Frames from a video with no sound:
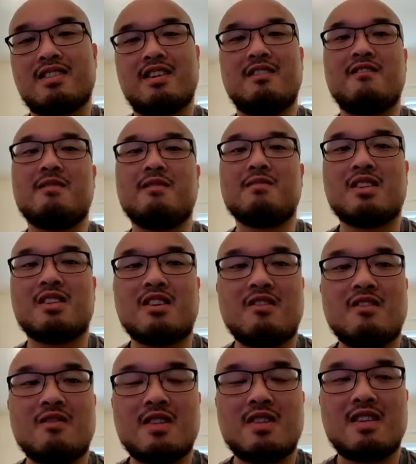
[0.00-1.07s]
of
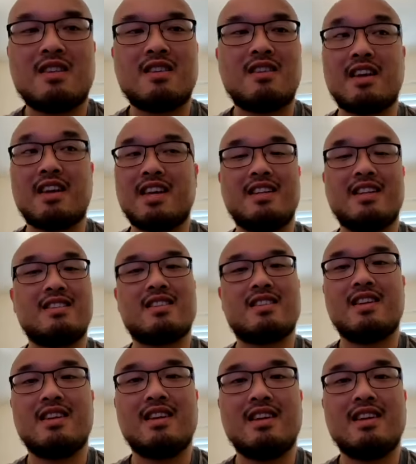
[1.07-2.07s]
themselves, like it's